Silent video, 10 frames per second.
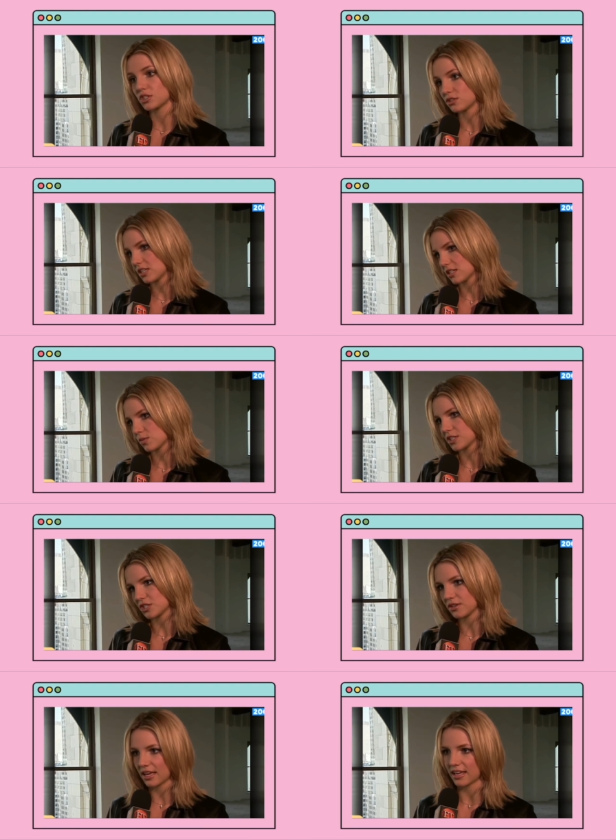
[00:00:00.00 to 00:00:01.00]
As we know,
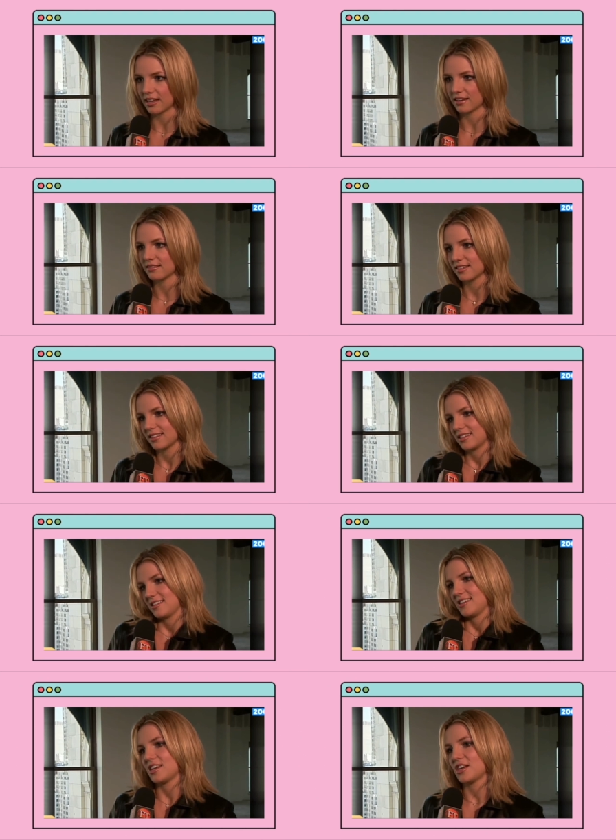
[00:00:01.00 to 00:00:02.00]
Britney and Christina
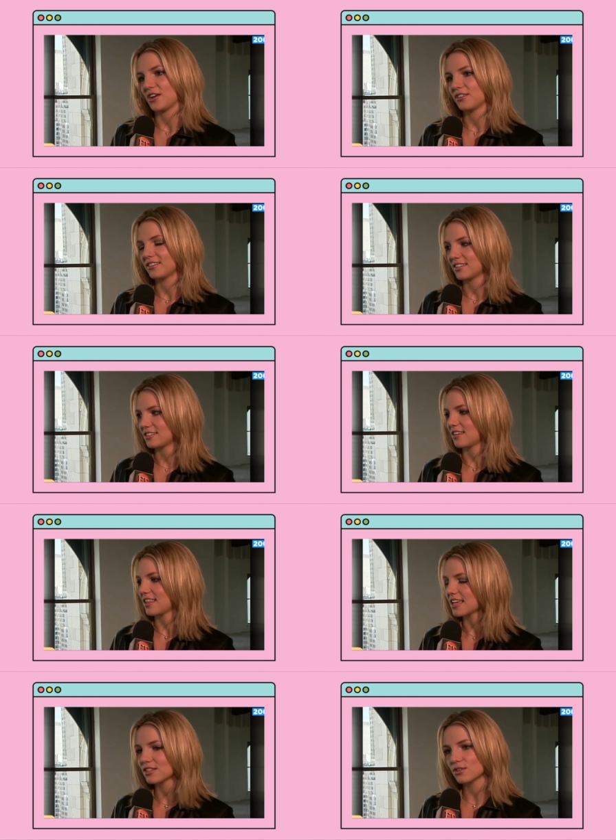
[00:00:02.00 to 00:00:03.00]
both exploded onto the
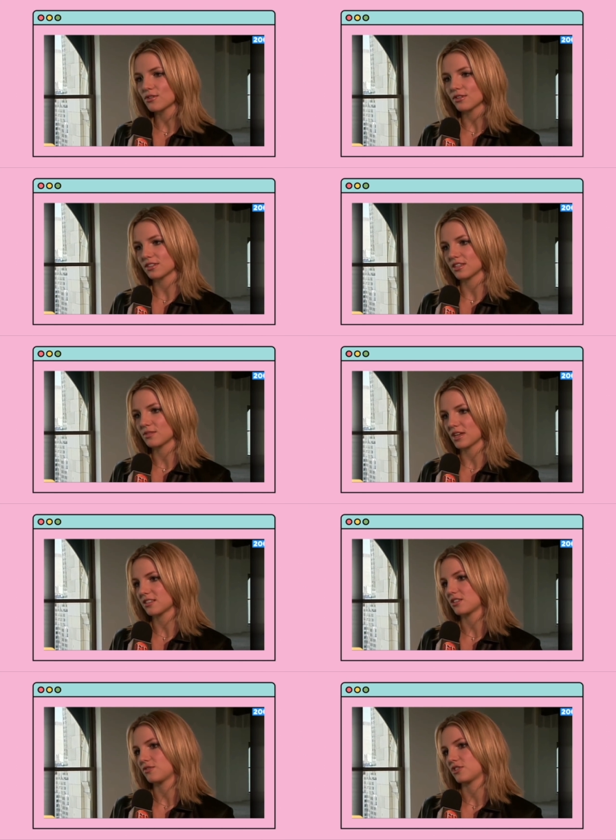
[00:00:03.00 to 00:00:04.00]
music scene in the late
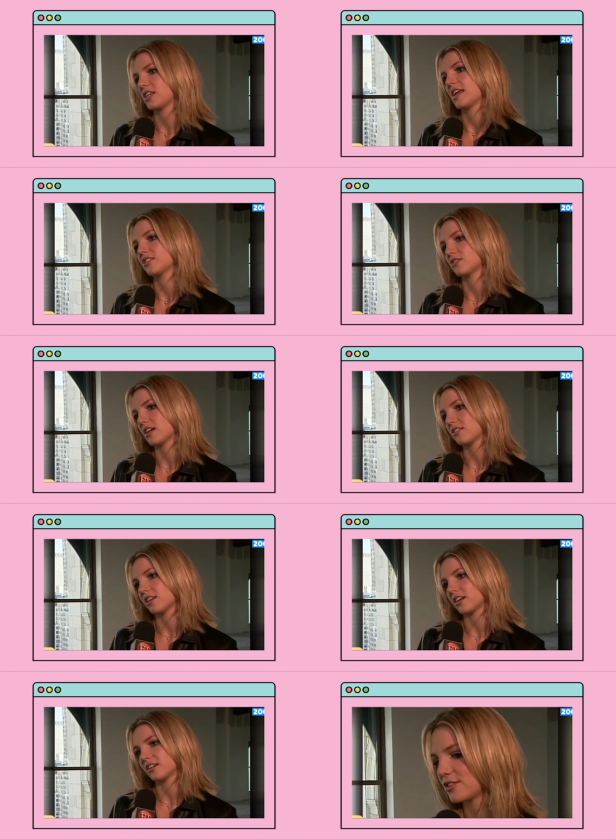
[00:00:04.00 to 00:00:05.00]
1990s,
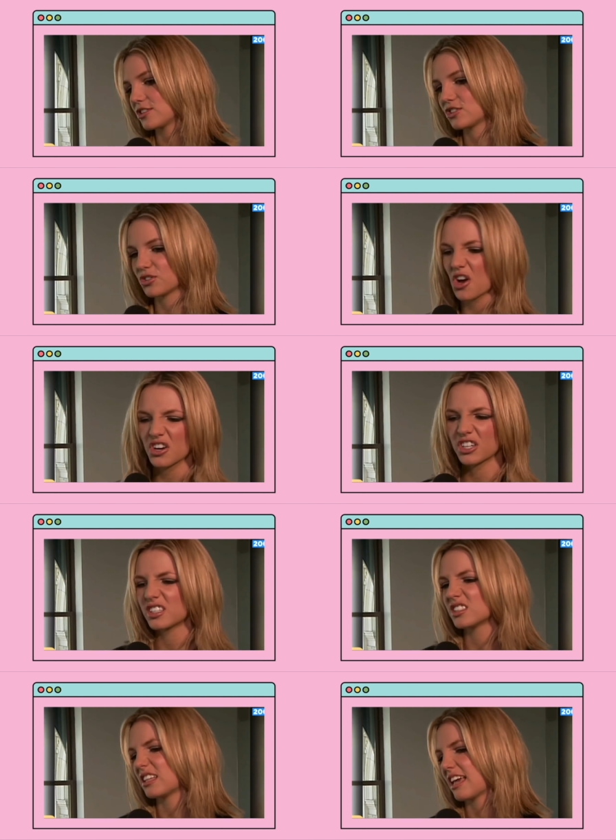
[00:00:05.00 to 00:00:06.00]
and they were
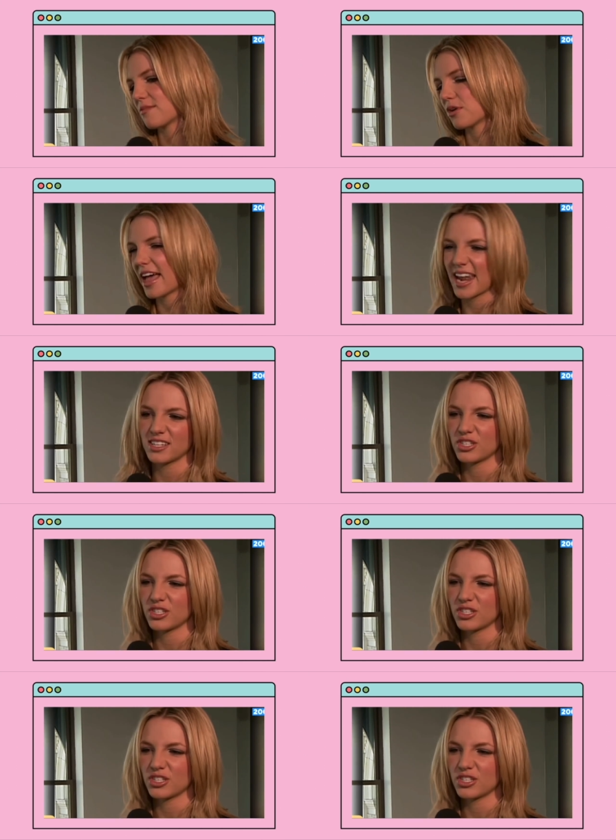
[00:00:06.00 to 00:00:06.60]
compared endlessly.